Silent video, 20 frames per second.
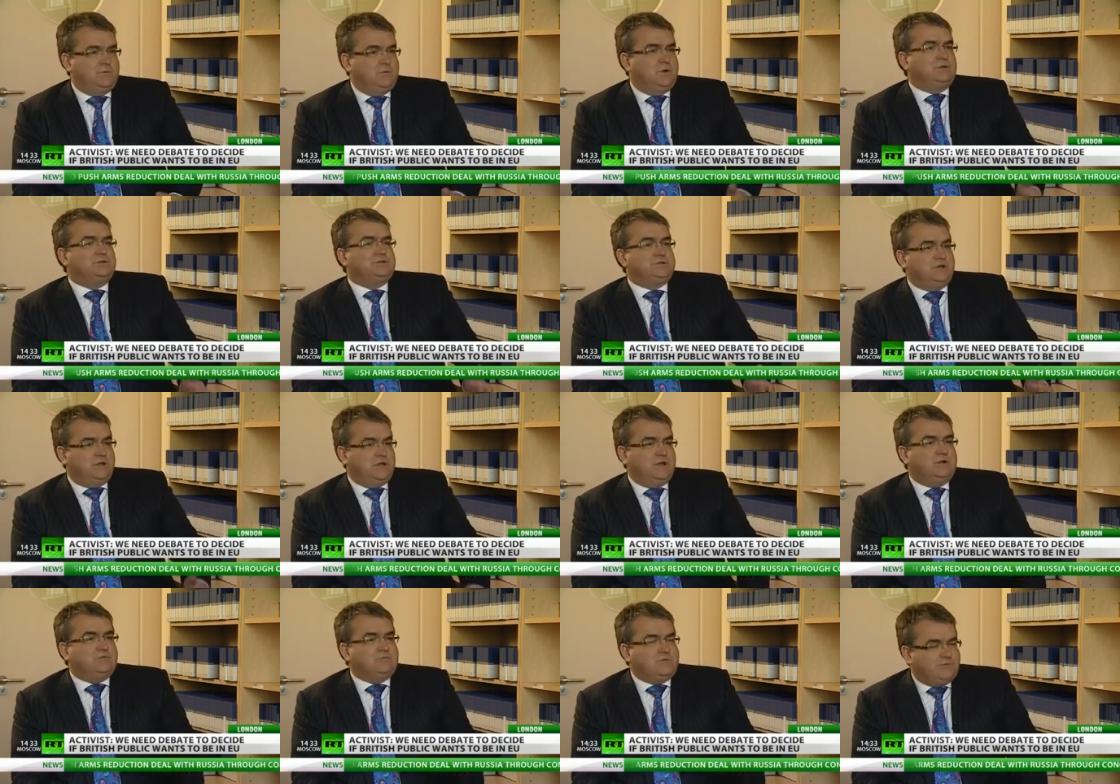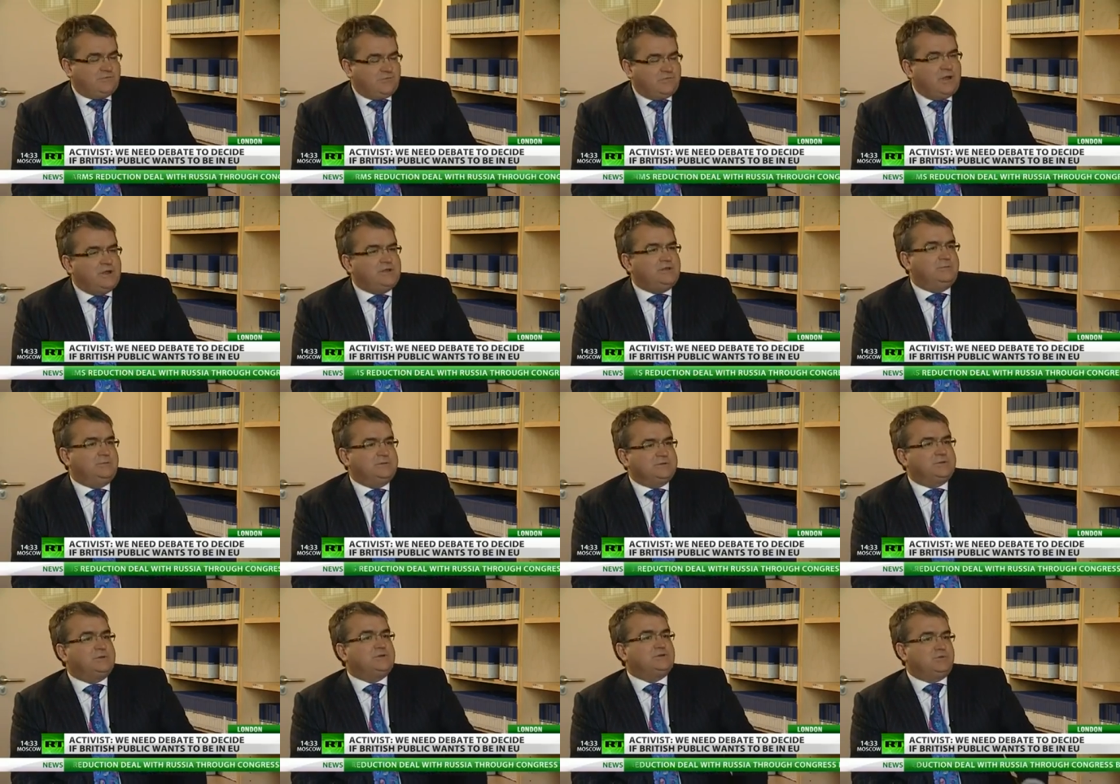we want a, a,
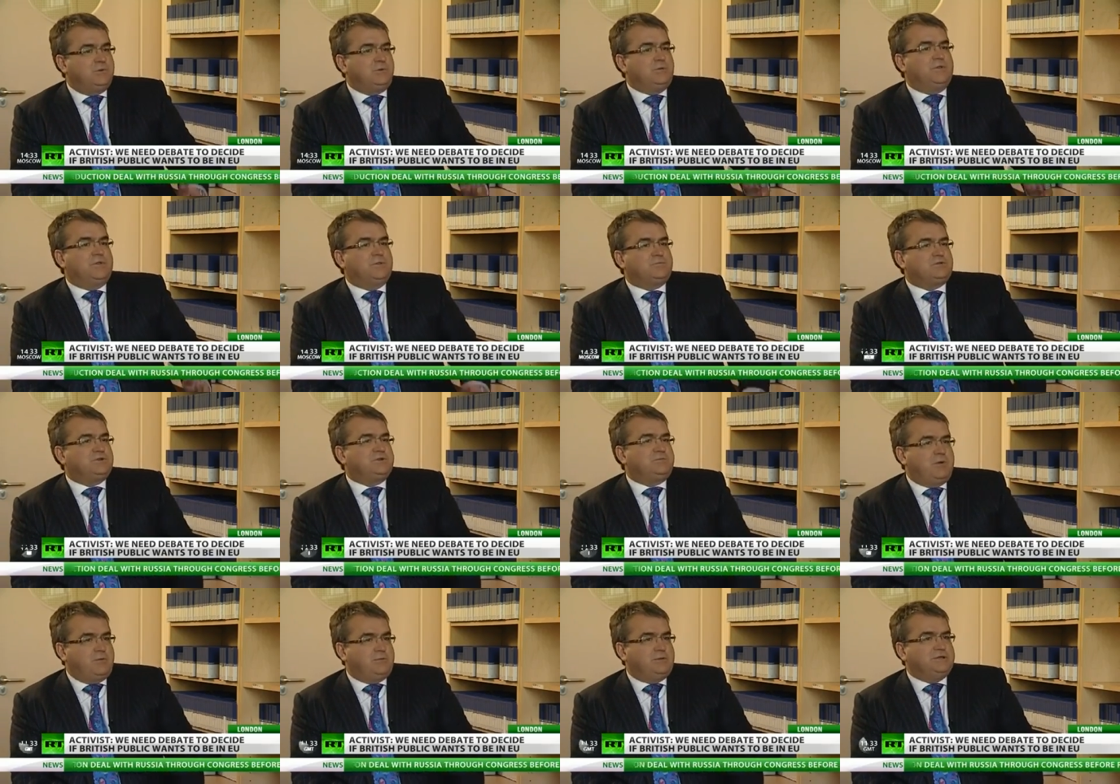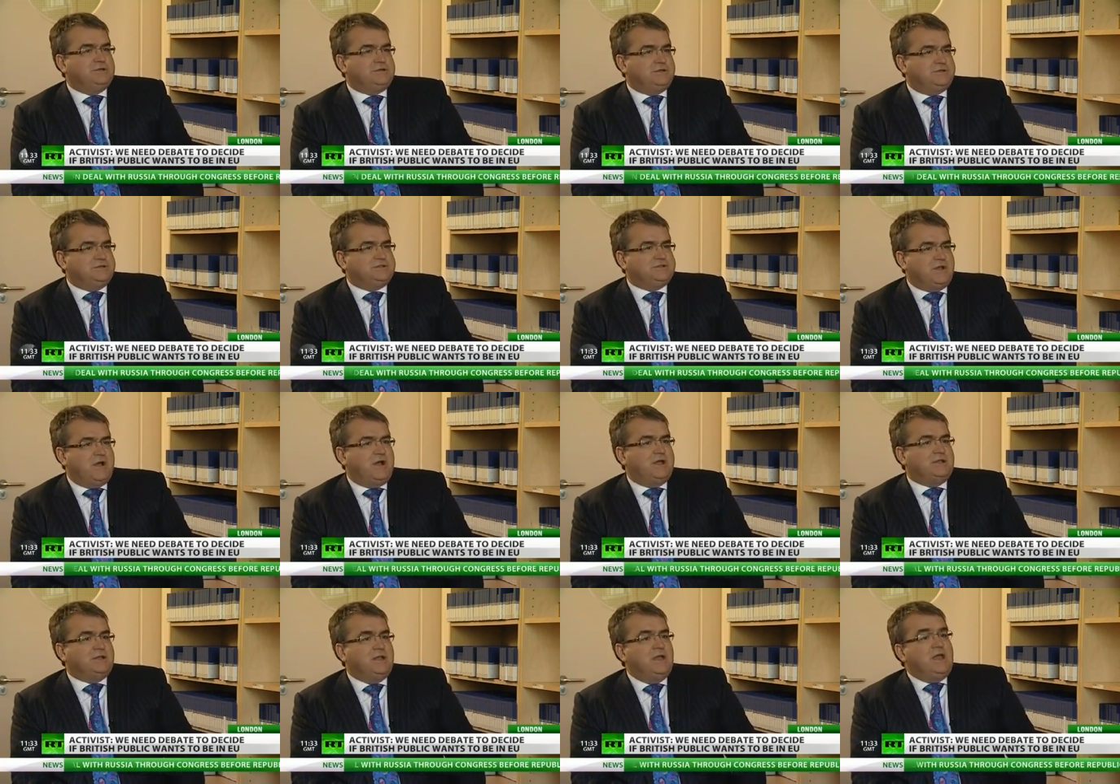referendum is because we want the British public to
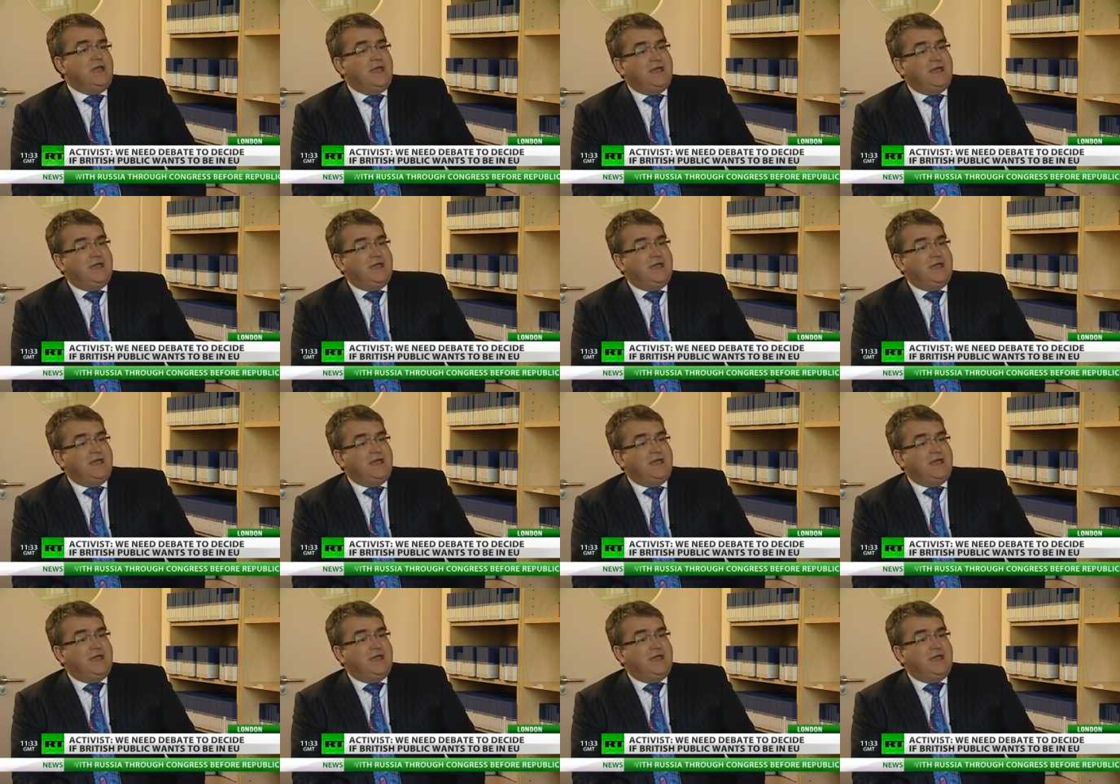decide.